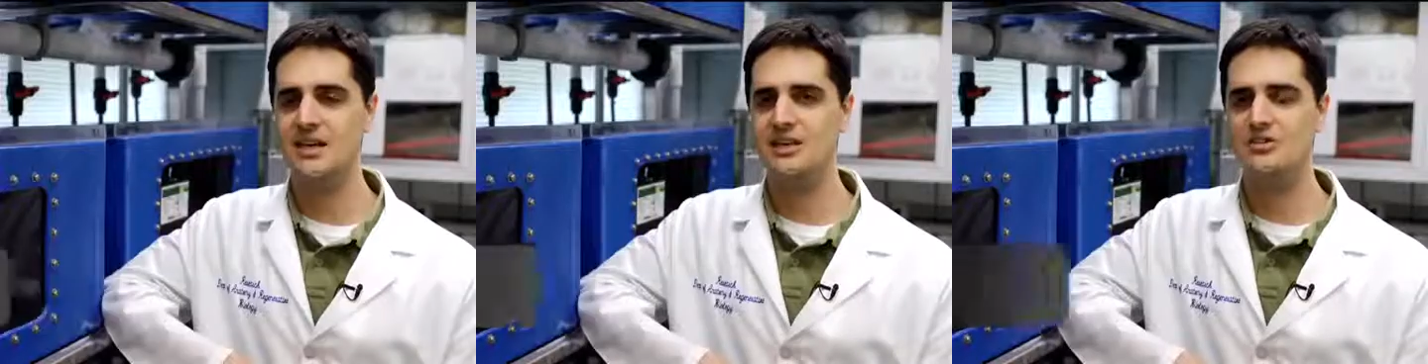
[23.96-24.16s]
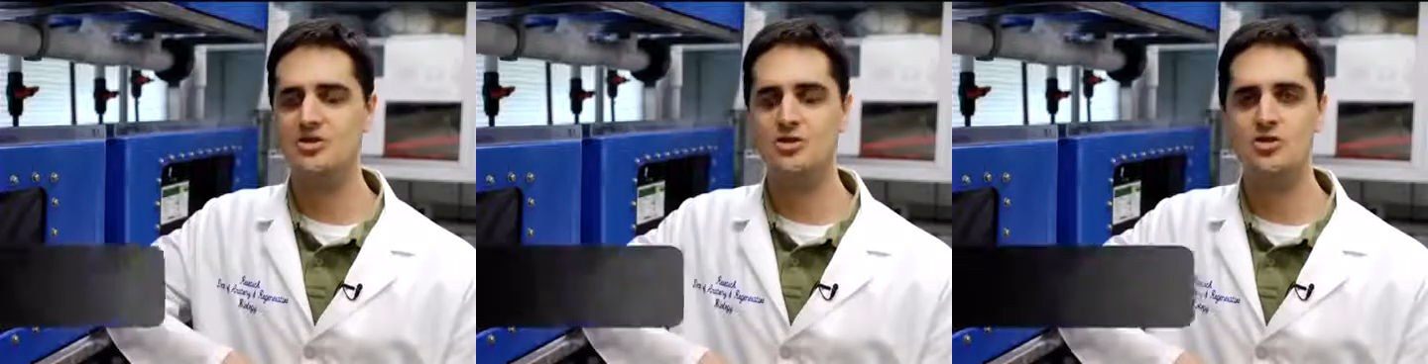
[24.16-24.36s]

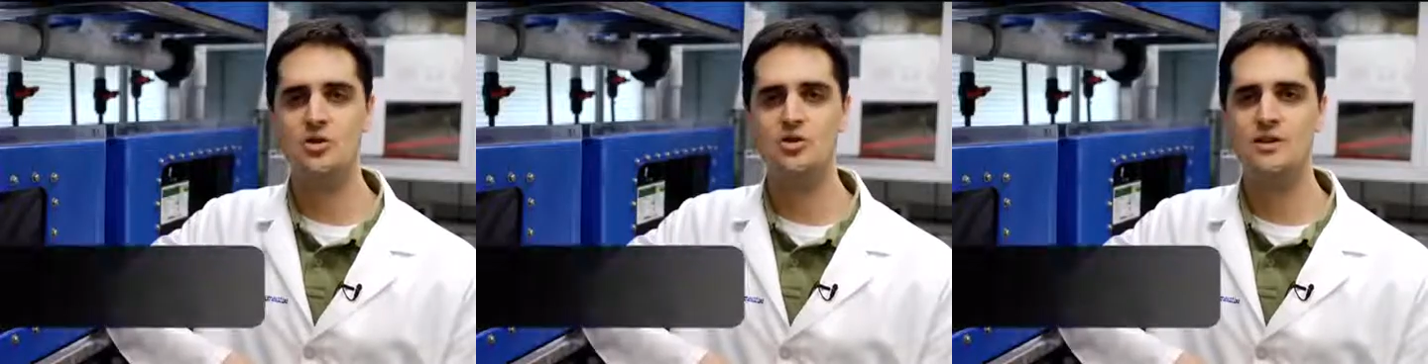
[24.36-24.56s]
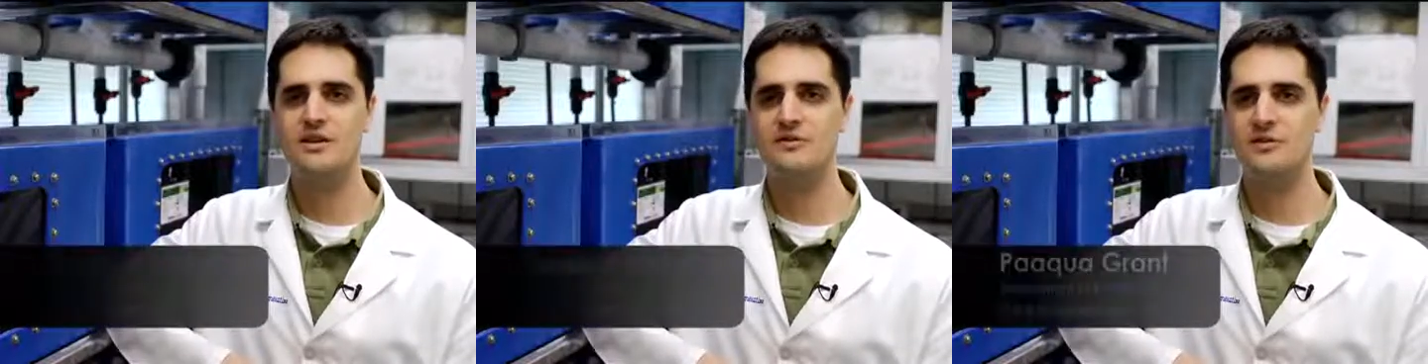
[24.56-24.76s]
It's
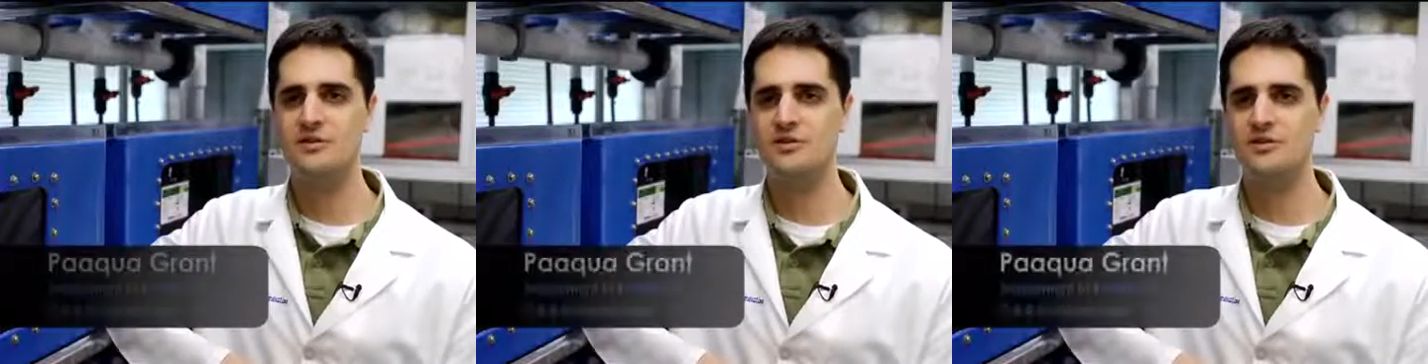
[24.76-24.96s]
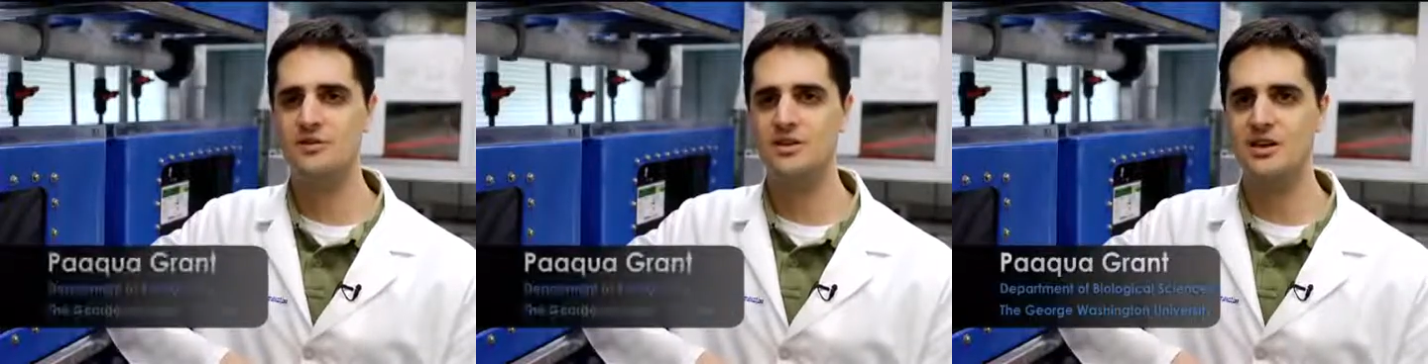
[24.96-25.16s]
so
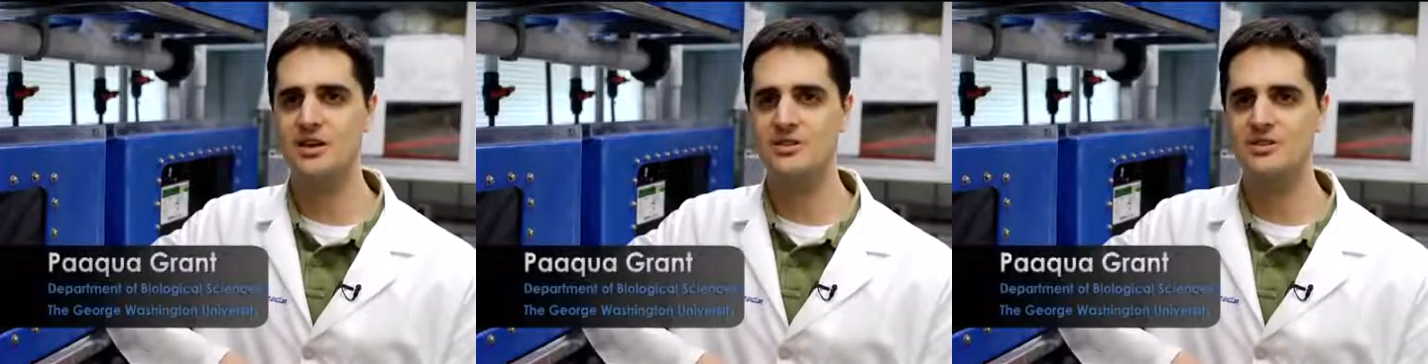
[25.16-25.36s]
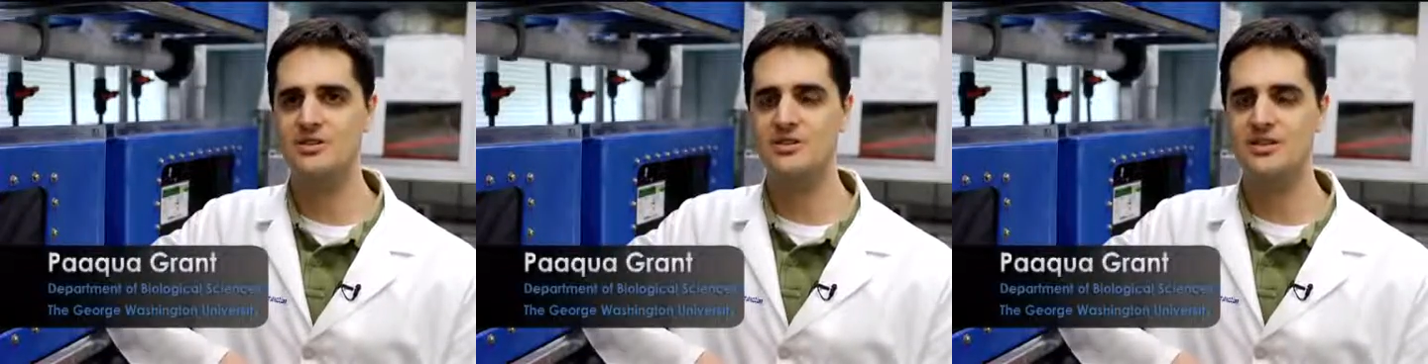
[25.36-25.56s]
difficult to
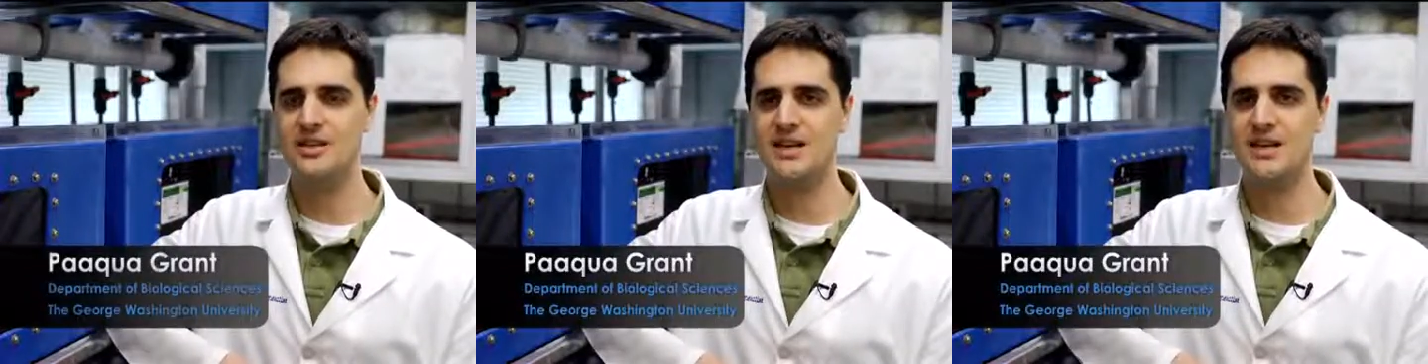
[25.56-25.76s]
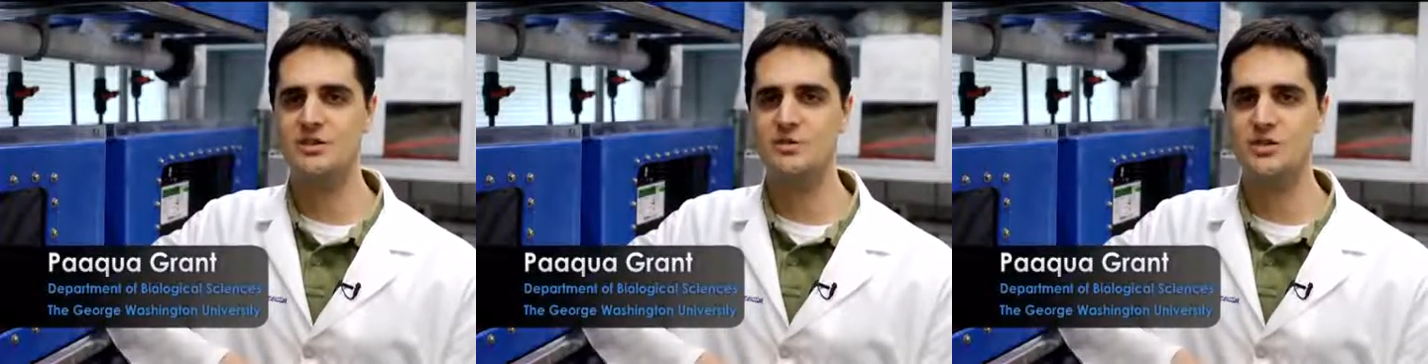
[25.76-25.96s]

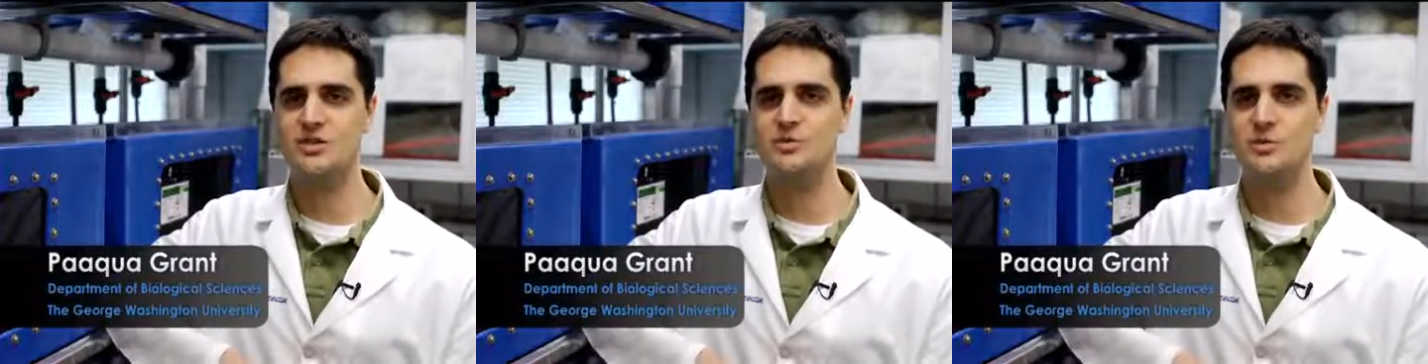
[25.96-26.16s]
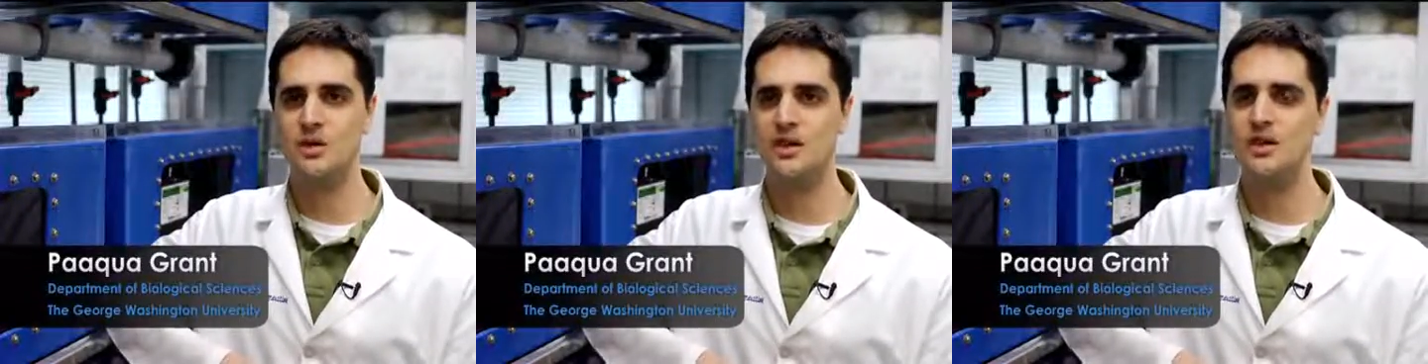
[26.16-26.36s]
understand
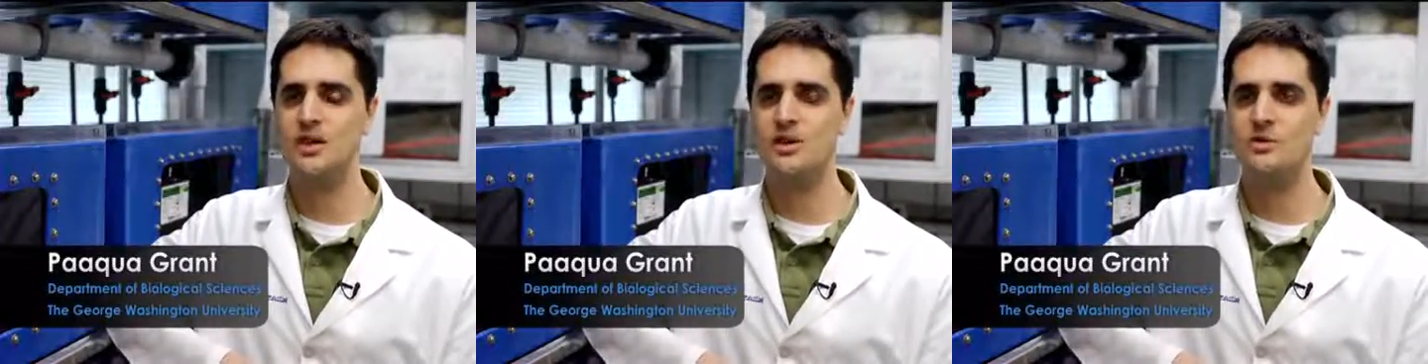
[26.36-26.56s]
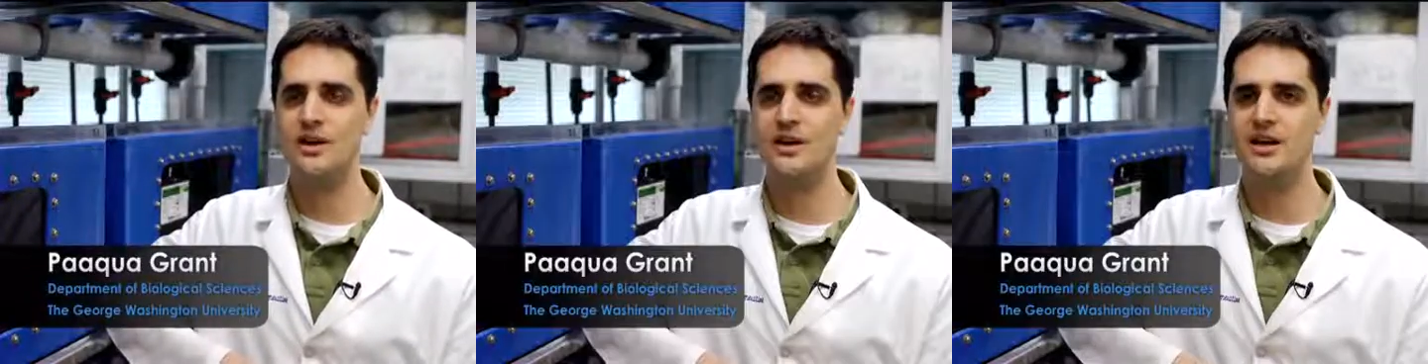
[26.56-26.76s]
what's really
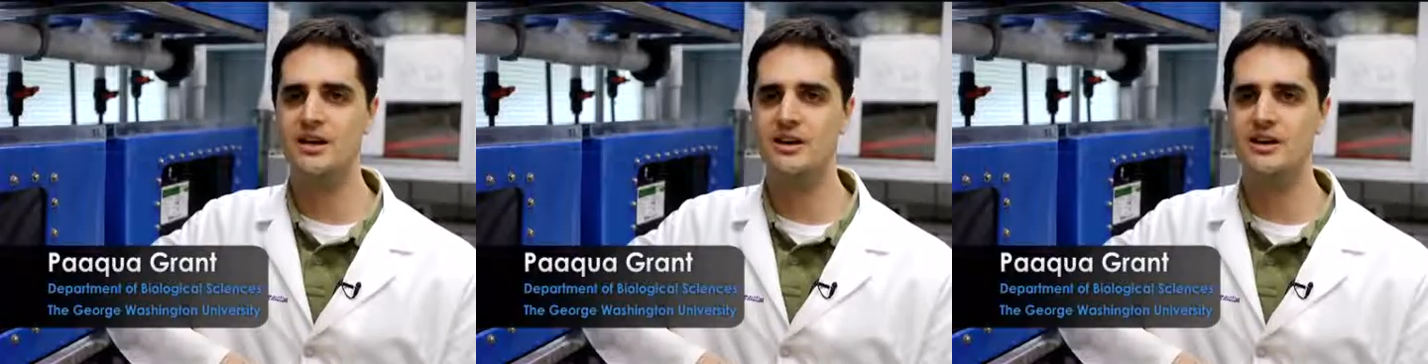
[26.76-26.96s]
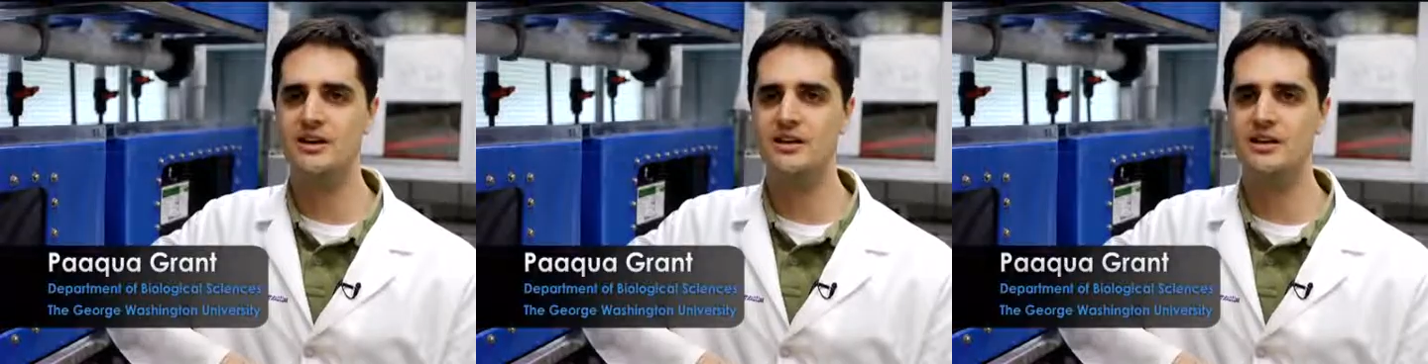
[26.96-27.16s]
going
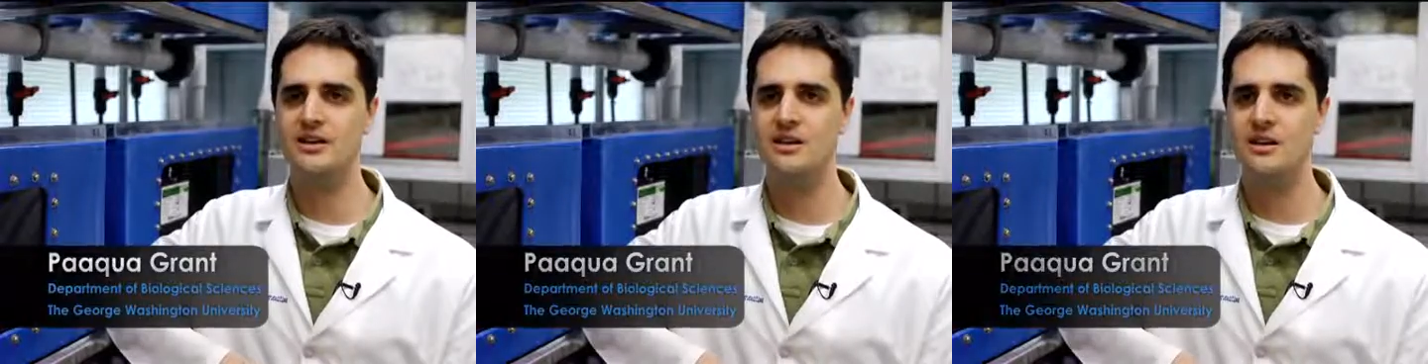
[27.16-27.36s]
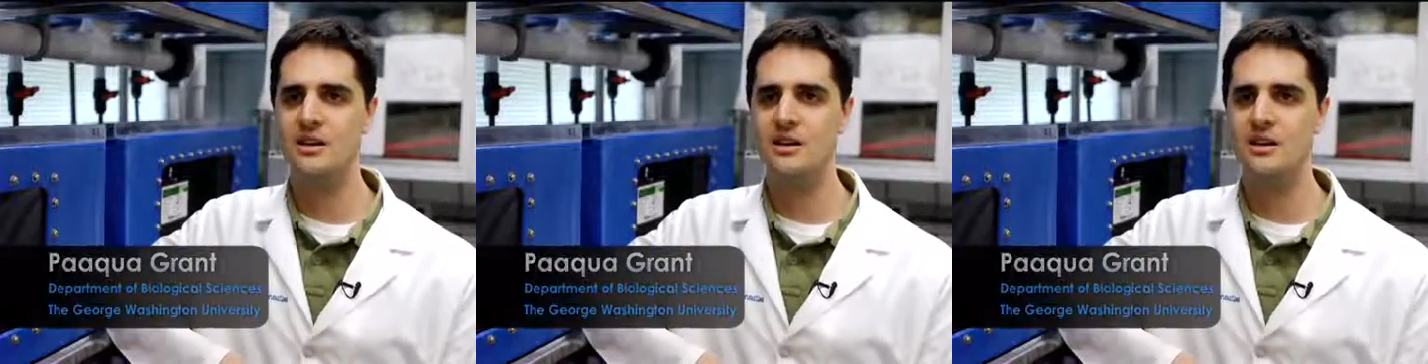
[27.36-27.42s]
on